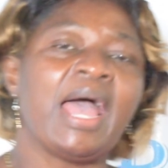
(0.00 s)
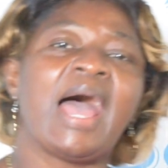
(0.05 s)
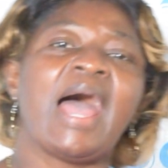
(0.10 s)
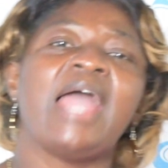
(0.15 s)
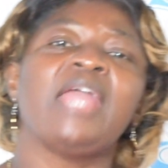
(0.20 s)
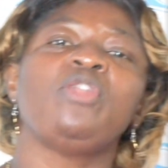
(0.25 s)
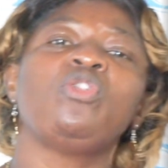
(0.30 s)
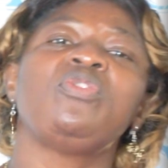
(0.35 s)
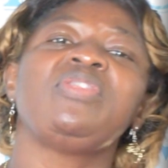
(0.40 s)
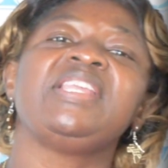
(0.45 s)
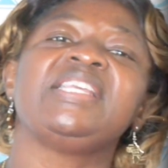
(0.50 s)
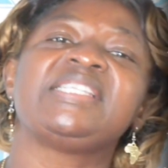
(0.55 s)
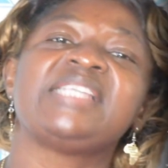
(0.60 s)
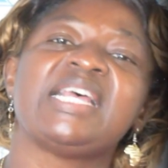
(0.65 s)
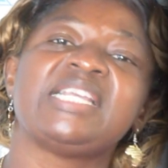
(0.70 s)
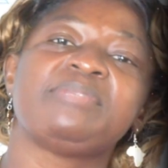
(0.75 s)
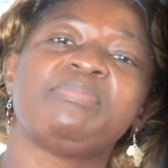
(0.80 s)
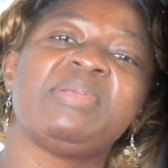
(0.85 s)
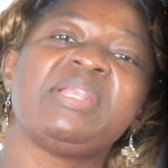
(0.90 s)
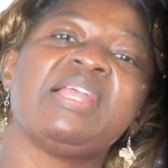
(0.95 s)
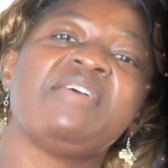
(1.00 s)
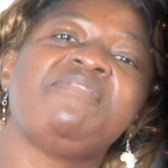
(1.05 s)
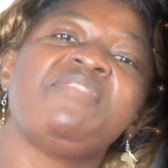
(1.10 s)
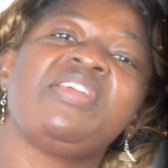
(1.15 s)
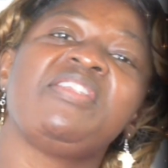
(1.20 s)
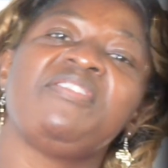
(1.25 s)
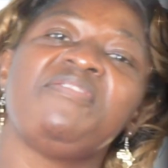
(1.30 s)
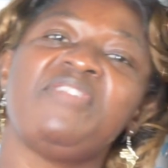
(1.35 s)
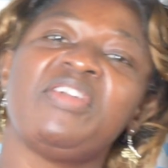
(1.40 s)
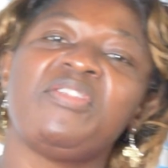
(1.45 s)
I know this has been a
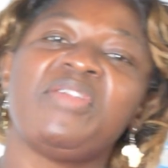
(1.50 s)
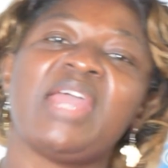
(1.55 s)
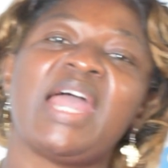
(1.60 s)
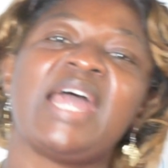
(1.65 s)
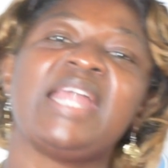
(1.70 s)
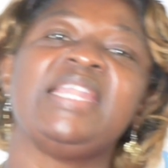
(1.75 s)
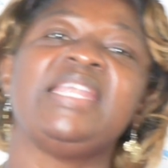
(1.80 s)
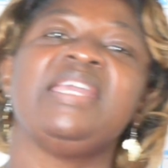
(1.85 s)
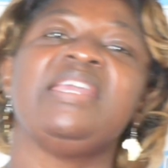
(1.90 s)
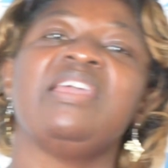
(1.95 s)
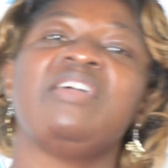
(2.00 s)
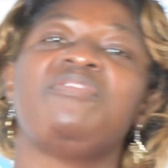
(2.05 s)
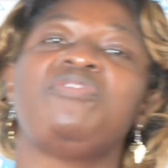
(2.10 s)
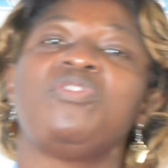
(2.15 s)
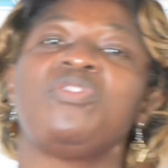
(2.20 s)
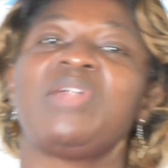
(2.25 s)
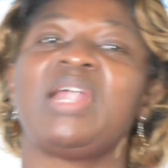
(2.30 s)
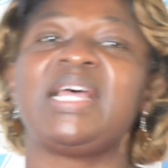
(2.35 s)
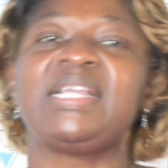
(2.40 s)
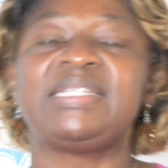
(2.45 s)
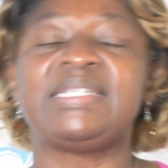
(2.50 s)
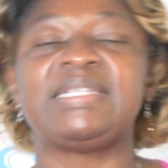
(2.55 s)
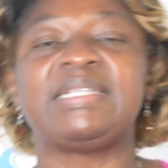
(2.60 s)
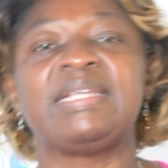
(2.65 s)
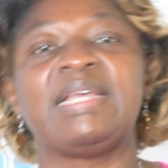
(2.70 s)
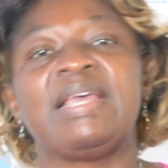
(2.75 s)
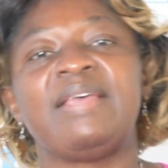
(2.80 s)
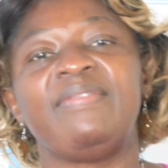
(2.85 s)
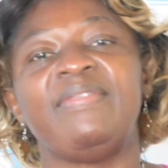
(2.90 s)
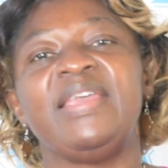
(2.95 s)
very, very hard year for us,
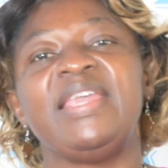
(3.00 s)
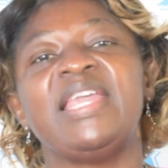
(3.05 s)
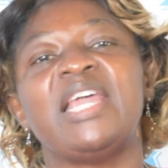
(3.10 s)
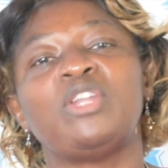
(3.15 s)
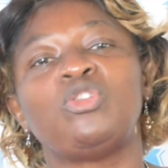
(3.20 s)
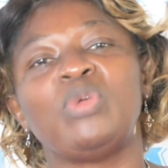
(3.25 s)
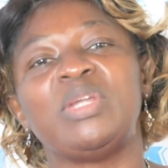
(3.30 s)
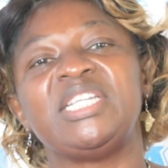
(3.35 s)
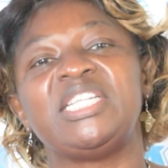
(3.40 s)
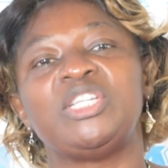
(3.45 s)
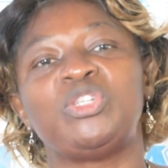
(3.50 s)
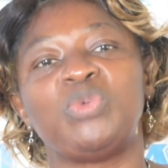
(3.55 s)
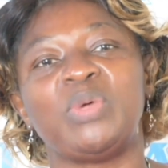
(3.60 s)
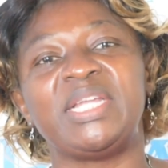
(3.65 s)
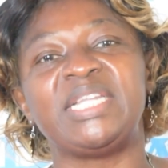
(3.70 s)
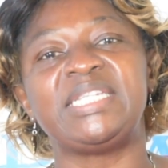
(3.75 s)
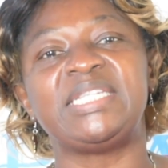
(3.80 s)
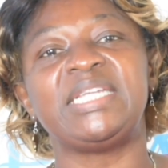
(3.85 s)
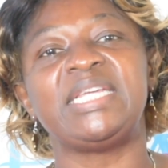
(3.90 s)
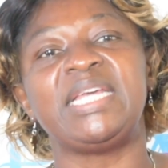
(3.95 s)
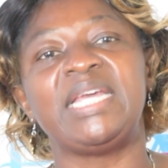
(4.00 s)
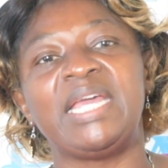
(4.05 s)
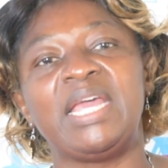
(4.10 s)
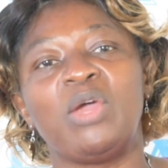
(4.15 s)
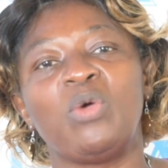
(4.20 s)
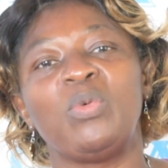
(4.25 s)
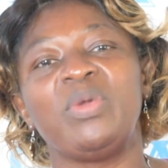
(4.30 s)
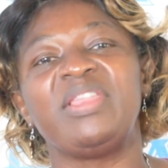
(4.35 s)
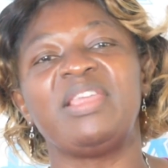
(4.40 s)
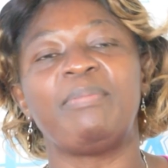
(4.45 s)
the year 2020,
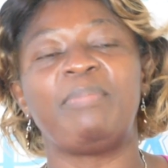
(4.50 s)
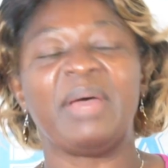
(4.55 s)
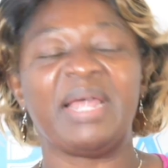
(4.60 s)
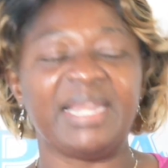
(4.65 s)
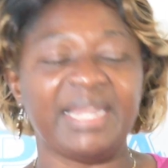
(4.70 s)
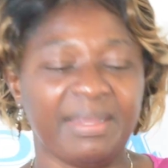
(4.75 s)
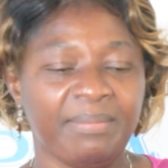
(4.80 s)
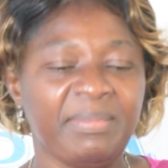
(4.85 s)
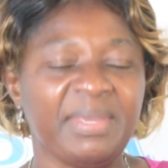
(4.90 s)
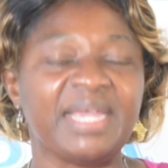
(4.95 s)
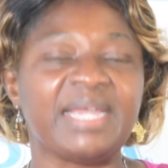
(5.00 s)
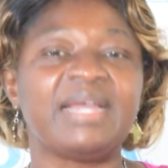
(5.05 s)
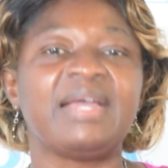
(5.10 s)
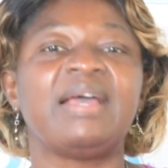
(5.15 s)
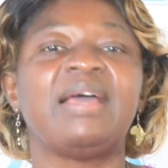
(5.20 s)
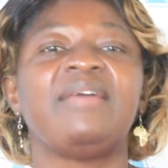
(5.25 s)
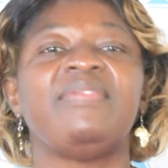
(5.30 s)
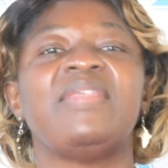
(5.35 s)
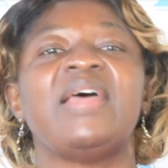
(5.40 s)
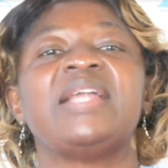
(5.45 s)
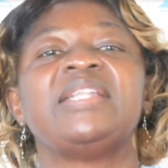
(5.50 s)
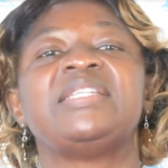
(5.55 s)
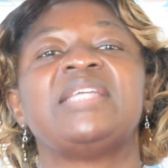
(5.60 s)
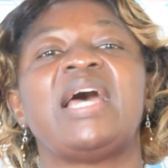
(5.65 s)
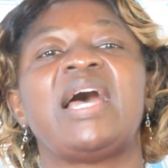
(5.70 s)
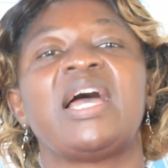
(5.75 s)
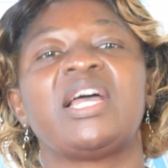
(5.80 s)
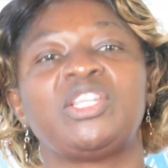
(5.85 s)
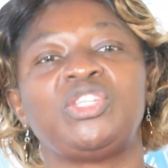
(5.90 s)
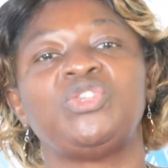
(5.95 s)
with the pandemic that
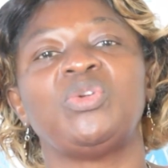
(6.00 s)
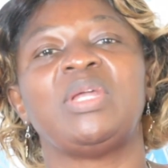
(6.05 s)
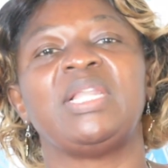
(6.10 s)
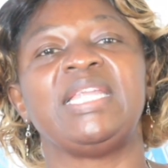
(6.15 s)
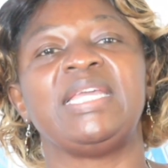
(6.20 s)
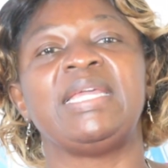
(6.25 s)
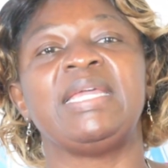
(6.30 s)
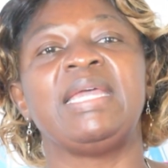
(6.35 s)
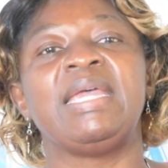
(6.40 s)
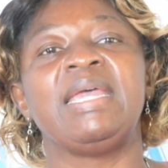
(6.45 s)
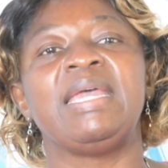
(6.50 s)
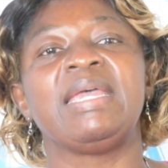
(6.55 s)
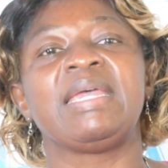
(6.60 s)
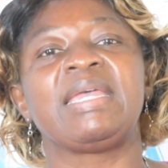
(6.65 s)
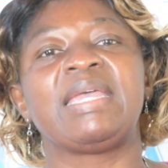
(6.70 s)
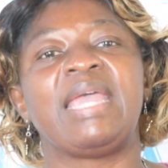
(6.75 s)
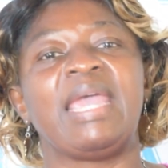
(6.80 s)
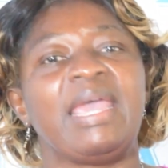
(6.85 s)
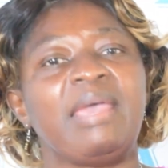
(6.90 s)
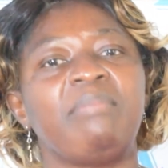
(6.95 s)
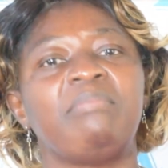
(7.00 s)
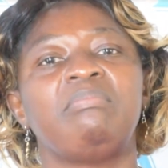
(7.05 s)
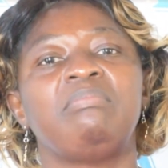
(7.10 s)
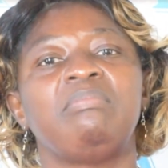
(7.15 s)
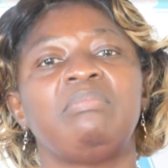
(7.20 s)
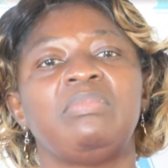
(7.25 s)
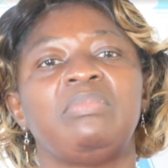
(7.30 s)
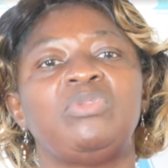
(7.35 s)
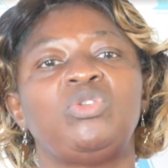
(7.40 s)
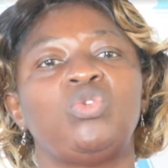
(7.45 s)
actually came
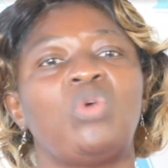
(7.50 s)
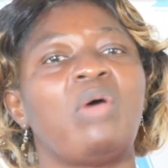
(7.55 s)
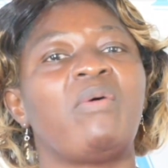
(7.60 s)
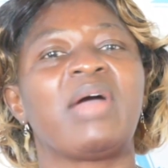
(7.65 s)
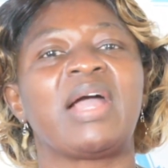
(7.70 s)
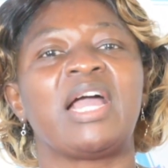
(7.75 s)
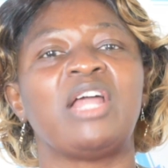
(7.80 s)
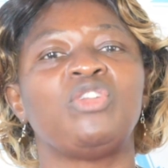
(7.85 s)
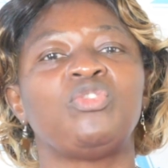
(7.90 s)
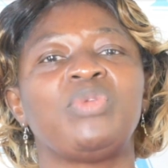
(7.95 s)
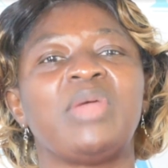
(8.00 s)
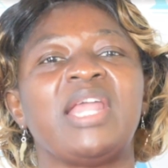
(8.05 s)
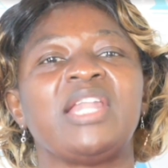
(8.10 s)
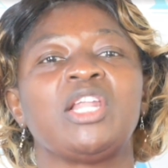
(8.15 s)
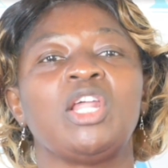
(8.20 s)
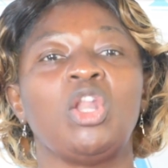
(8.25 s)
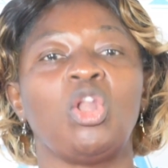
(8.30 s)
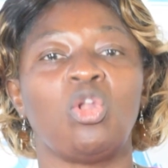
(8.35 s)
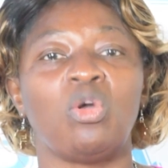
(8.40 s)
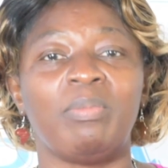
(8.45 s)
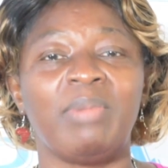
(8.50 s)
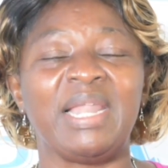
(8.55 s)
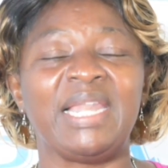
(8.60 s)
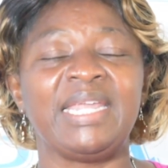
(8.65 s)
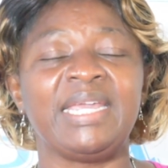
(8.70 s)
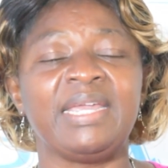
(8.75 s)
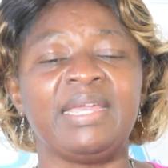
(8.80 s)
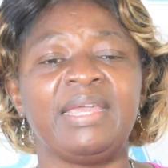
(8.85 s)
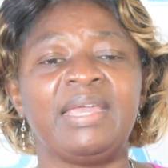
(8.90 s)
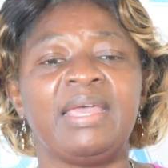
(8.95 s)
to our country and
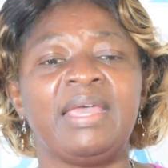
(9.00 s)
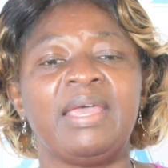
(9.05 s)
globally.